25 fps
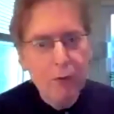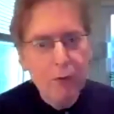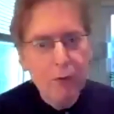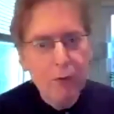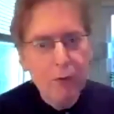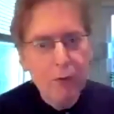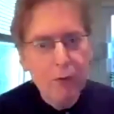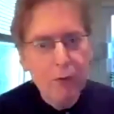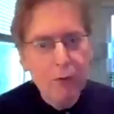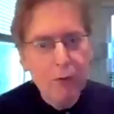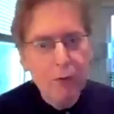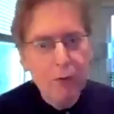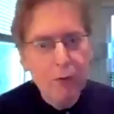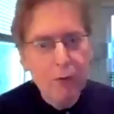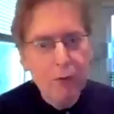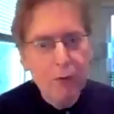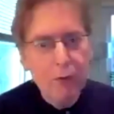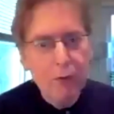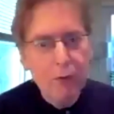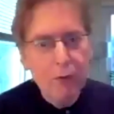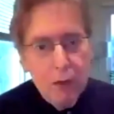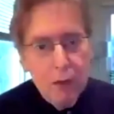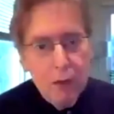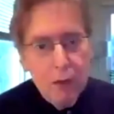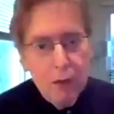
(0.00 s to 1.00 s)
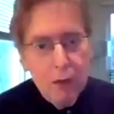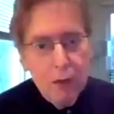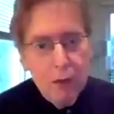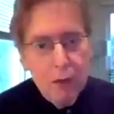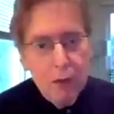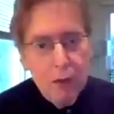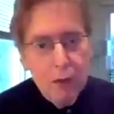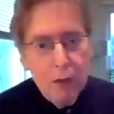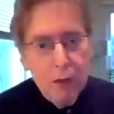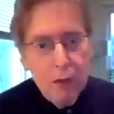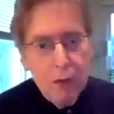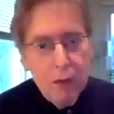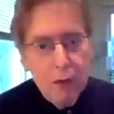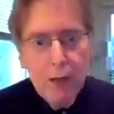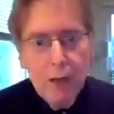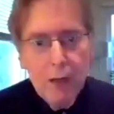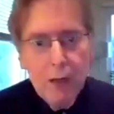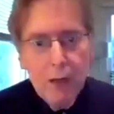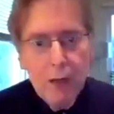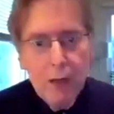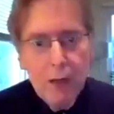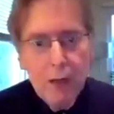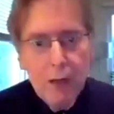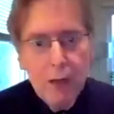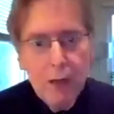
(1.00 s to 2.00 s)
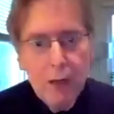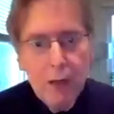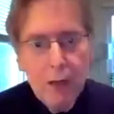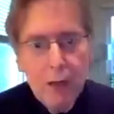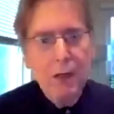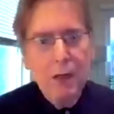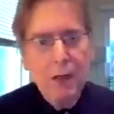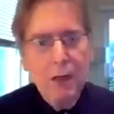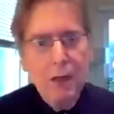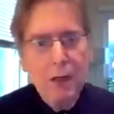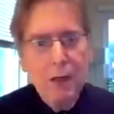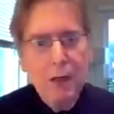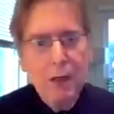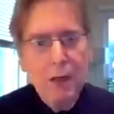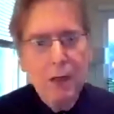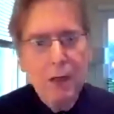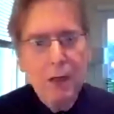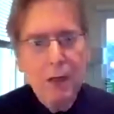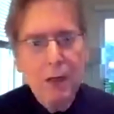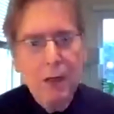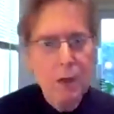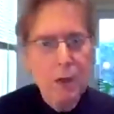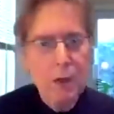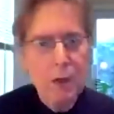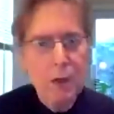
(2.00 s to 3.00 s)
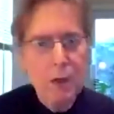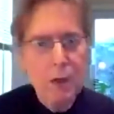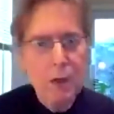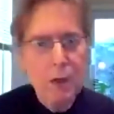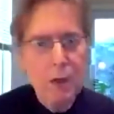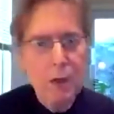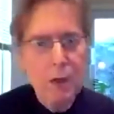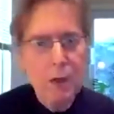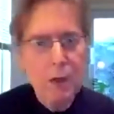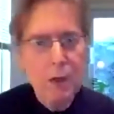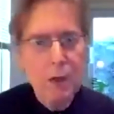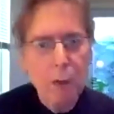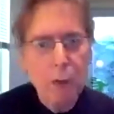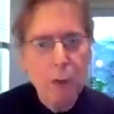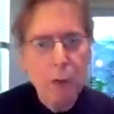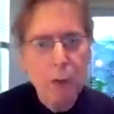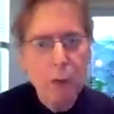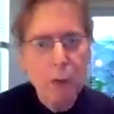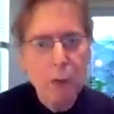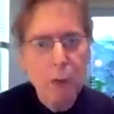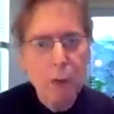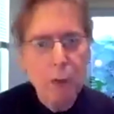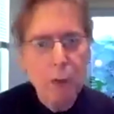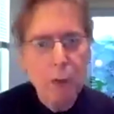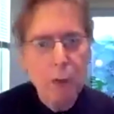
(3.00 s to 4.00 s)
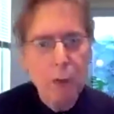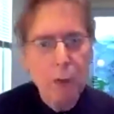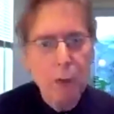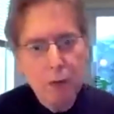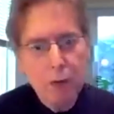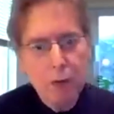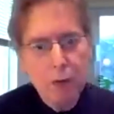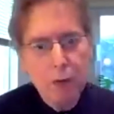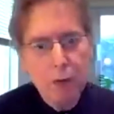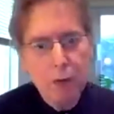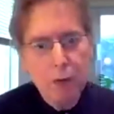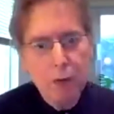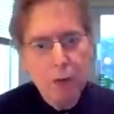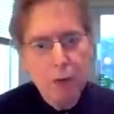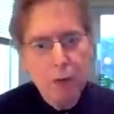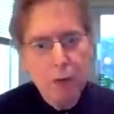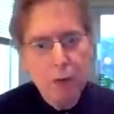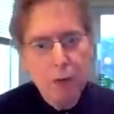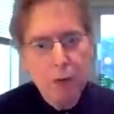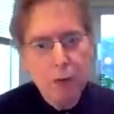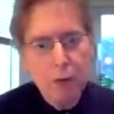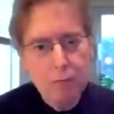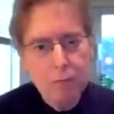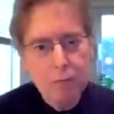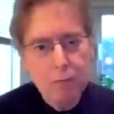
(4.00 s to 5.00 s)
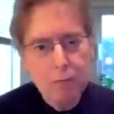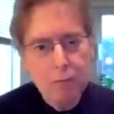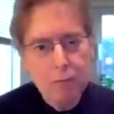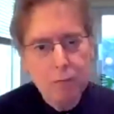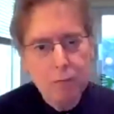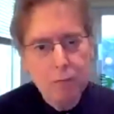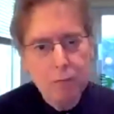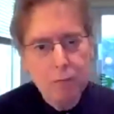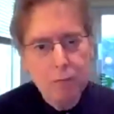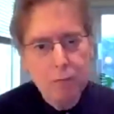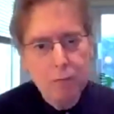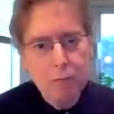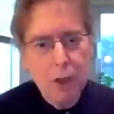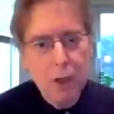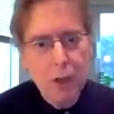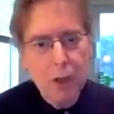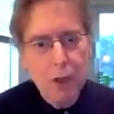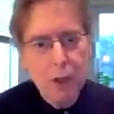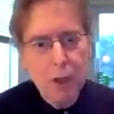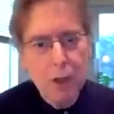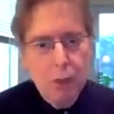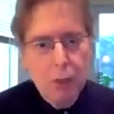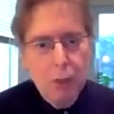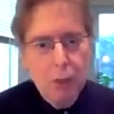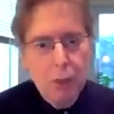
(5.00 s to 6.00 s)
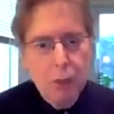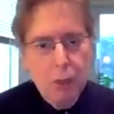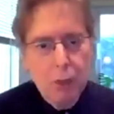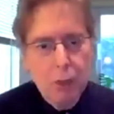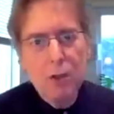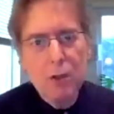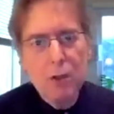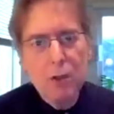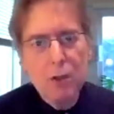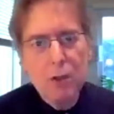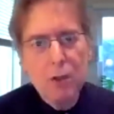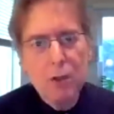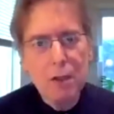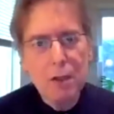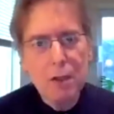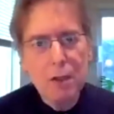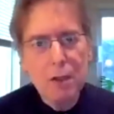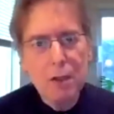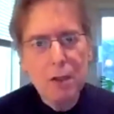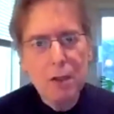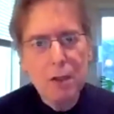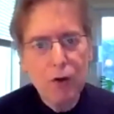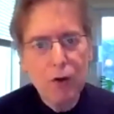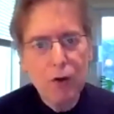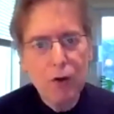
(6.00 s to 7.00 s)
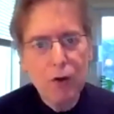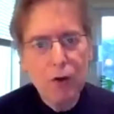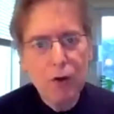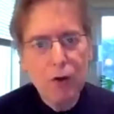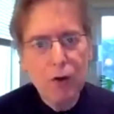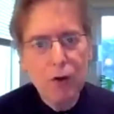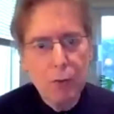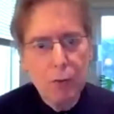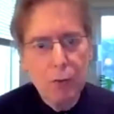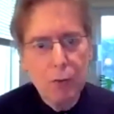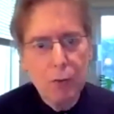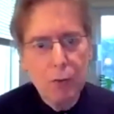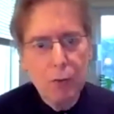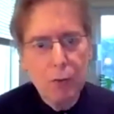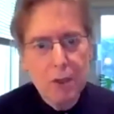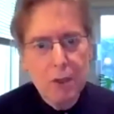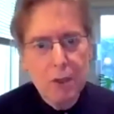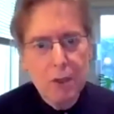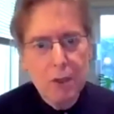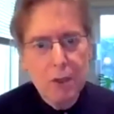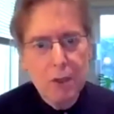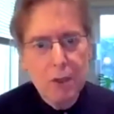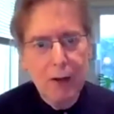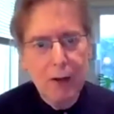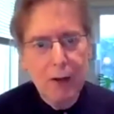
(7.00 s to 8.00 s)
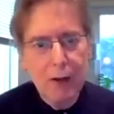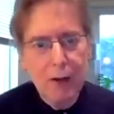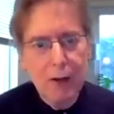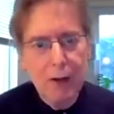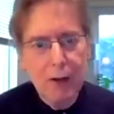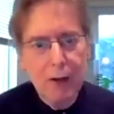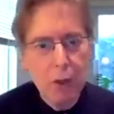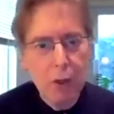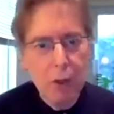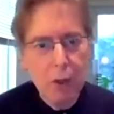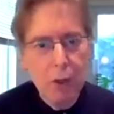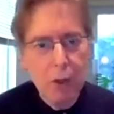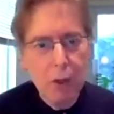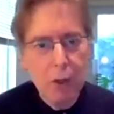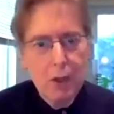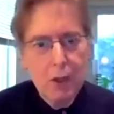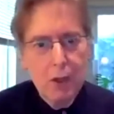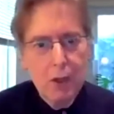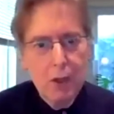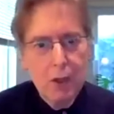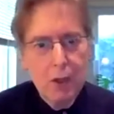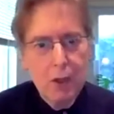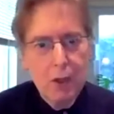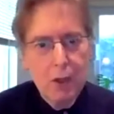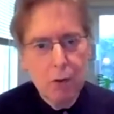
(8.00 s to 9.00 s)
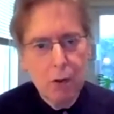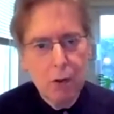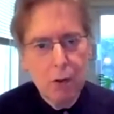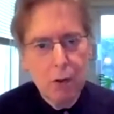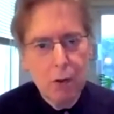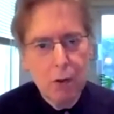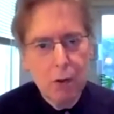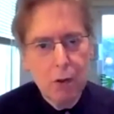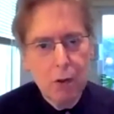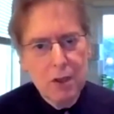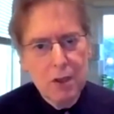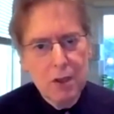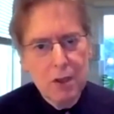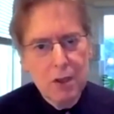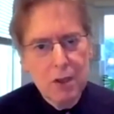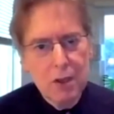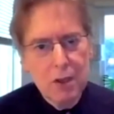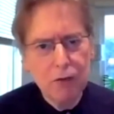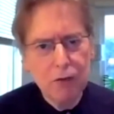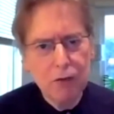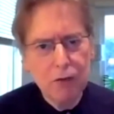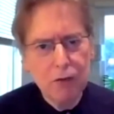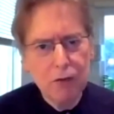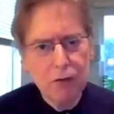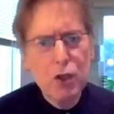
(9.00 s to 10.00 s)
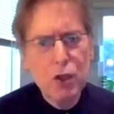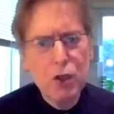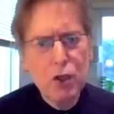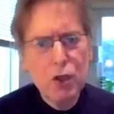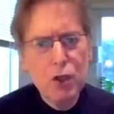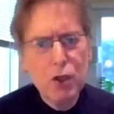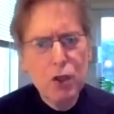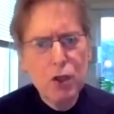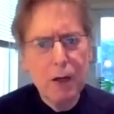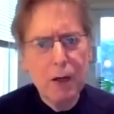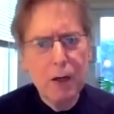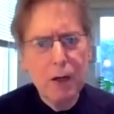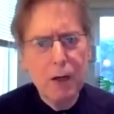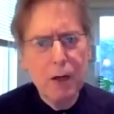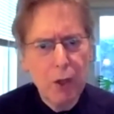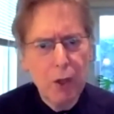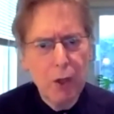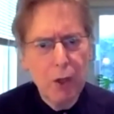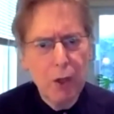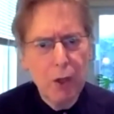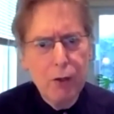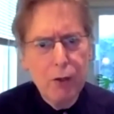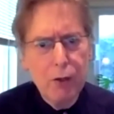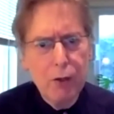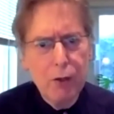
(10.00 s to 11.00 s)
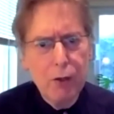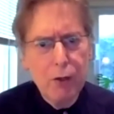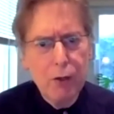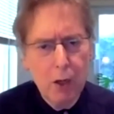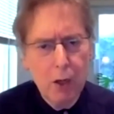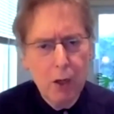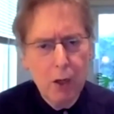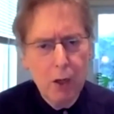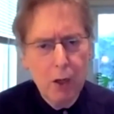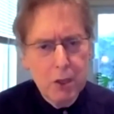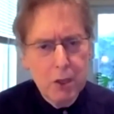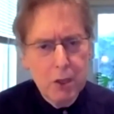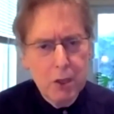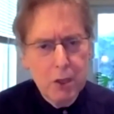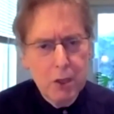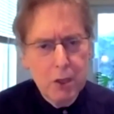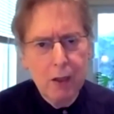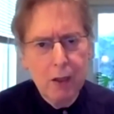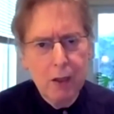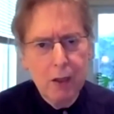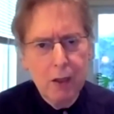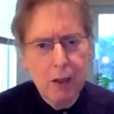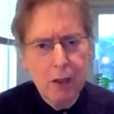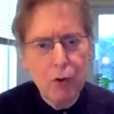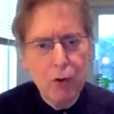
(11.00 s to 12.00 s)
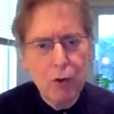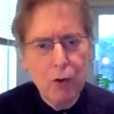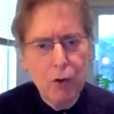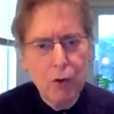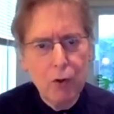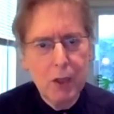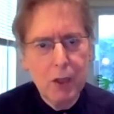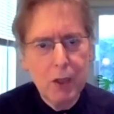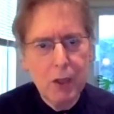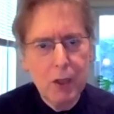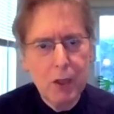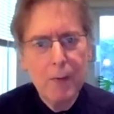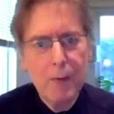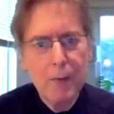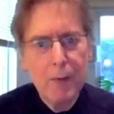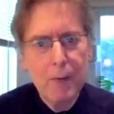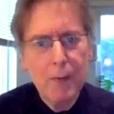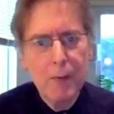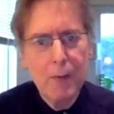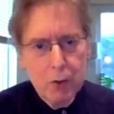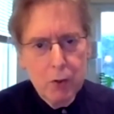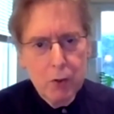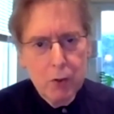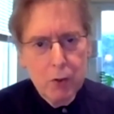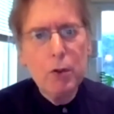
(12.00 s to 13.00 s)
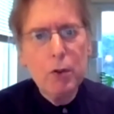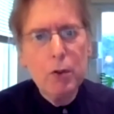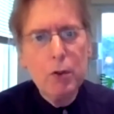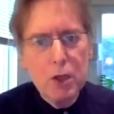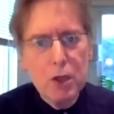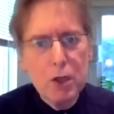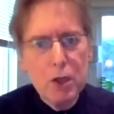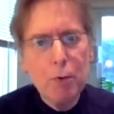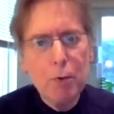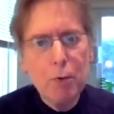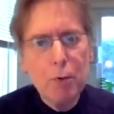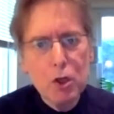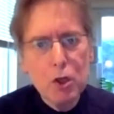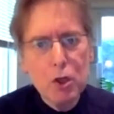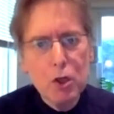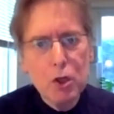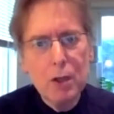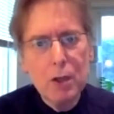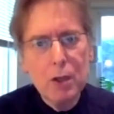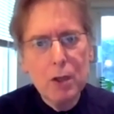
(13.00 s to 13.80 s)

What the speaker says: all 12 keys, things like that. The idea, of course, was that no matter what you encountered in a piece of tonal music, you would understand its function, you would understand how it worked, you could understand its voice leading and apply your understanding of voice leading to the expression